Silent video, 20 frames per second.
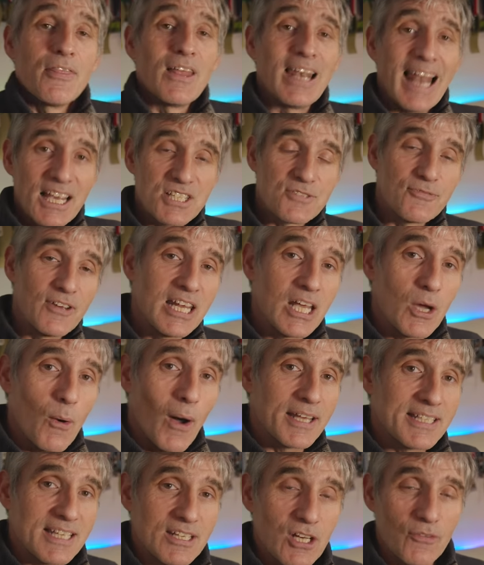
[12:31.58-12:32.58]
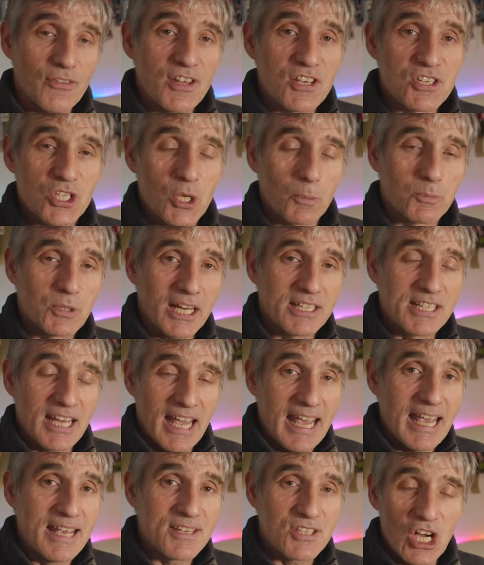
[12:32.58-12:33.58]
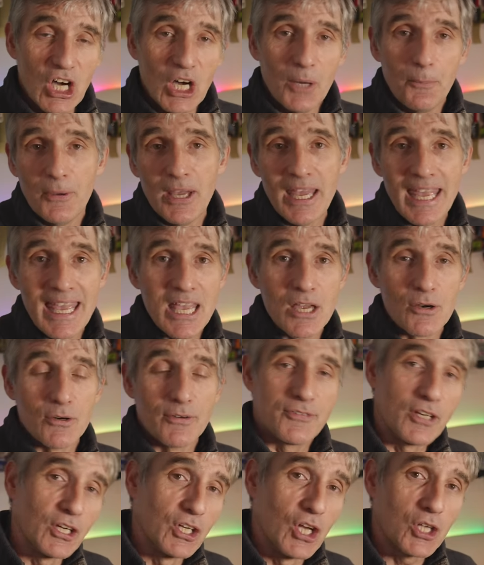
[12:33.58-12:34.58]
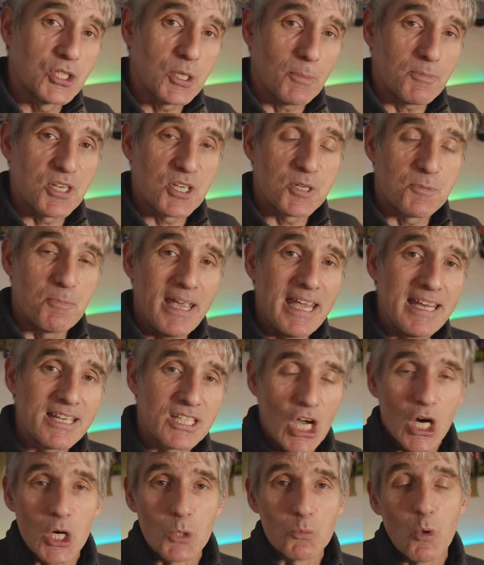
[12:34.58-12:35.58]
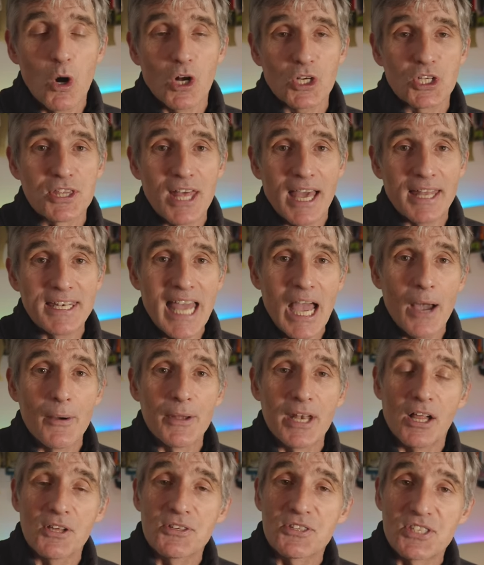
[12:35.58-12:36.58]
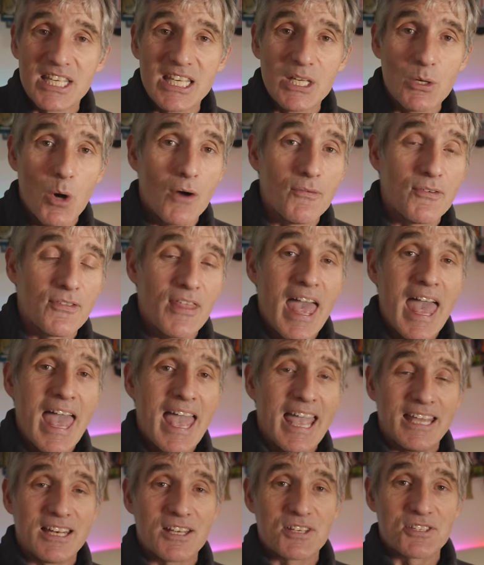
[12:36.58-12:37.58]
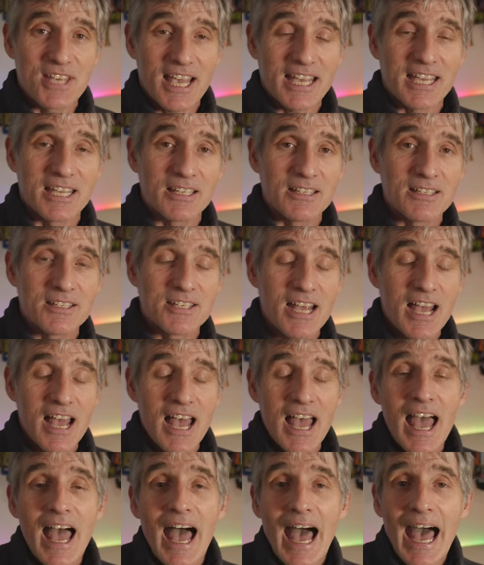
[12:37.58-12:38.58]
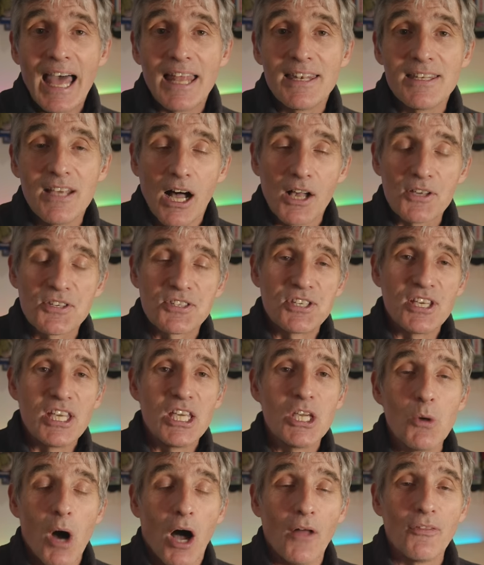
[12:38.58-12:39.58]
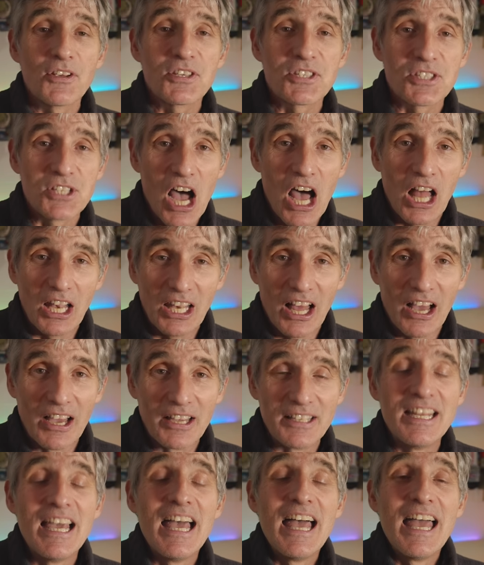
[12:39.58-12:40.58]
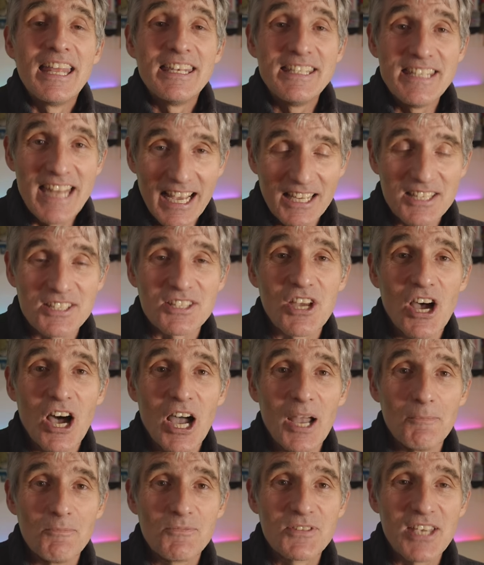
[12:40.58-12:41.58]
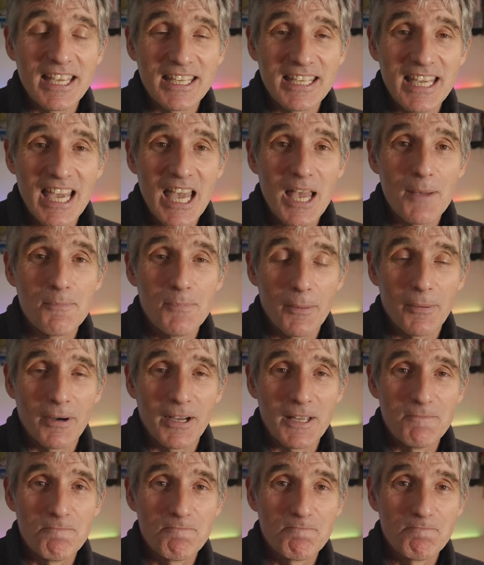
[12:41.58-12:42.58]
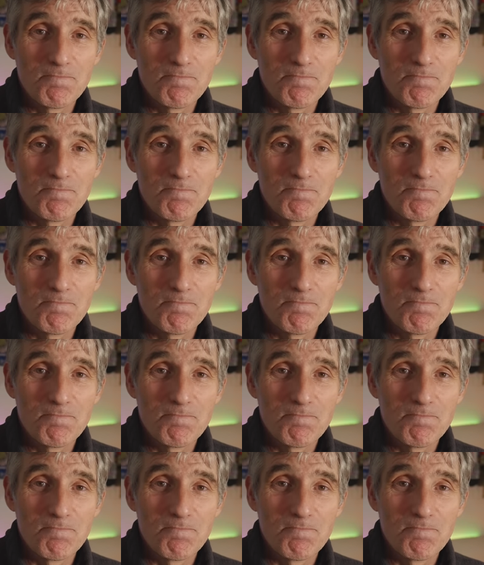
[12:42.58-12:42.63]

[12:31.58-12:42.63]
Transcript: The last video I did on this subject is up here. If you're not up to speed, go and watch that now, and I'll see you over there in a second, and I'll see you on the start line next time. Take care. Bye bye.